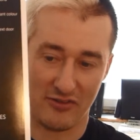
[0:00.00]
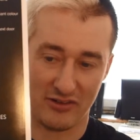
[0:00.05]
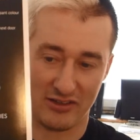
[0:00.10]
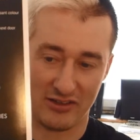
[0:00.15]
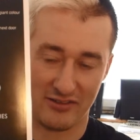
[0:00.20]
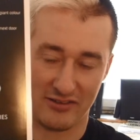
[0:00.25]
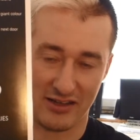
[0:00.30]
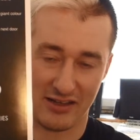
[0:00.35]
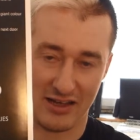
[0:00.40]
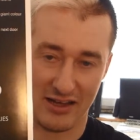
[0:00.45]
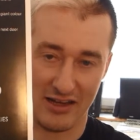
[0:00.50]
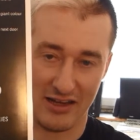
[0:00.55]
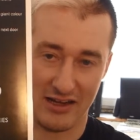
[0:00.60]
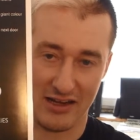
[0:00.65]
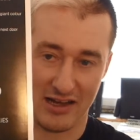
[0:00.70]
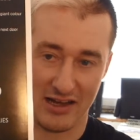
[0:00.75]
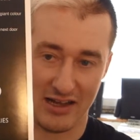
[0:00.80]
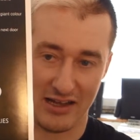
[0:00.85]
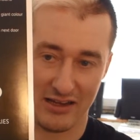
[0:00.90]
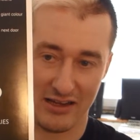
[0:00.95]
design,
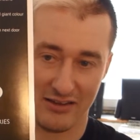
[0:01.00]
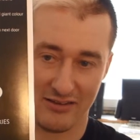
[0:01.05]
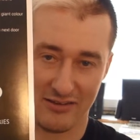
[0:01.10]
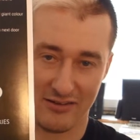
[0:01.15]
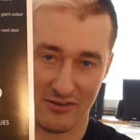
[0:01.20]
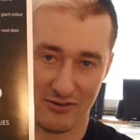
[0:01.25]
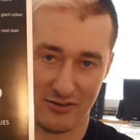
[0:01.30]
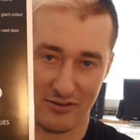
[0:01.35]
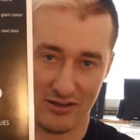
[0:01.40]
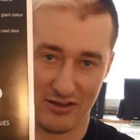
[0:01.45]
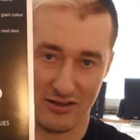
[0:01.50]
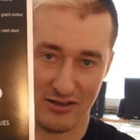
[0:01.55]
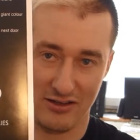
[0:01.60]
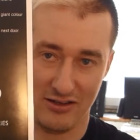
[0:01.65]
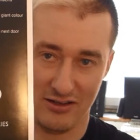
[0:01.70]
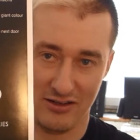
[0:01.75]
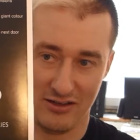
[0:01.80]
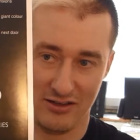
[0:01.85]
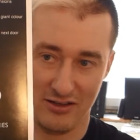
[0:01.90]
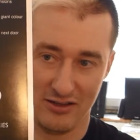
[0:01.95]
like,
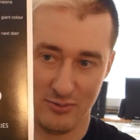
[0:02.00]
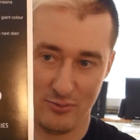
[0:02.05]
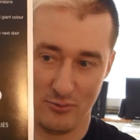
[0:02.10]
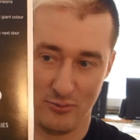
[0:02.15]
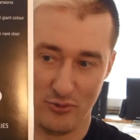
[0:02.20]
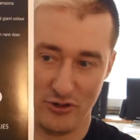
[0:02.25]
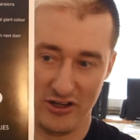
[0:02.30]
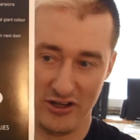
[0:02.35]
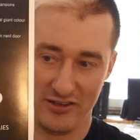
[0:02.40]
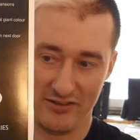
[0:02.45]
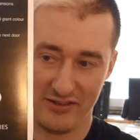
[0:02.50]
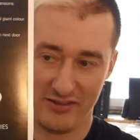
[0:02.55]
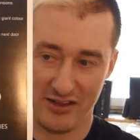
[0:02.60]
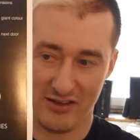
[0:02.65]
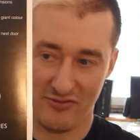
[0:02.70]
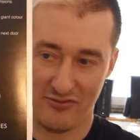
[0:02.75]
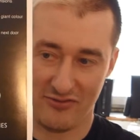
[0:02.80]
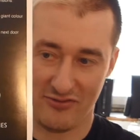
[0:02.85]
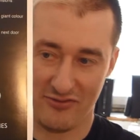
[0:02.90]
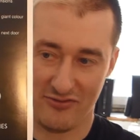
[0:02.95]
so pretty
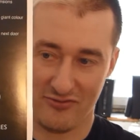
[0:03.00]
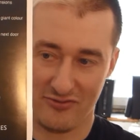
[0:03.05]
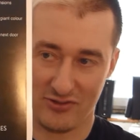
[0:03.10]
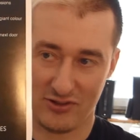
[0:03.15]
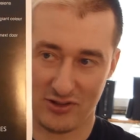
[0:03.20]
stuff.